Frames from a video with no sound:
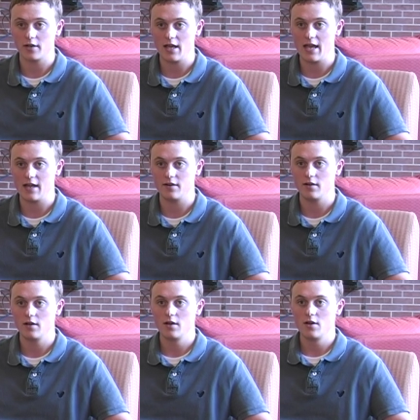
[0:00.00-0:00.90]
And
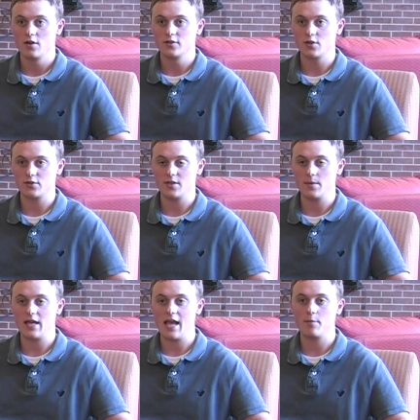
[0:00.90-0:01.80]
so to
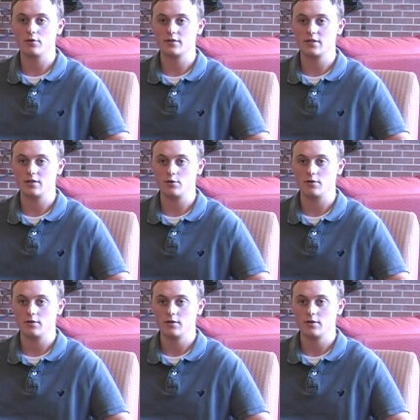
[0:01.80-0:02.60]
be able to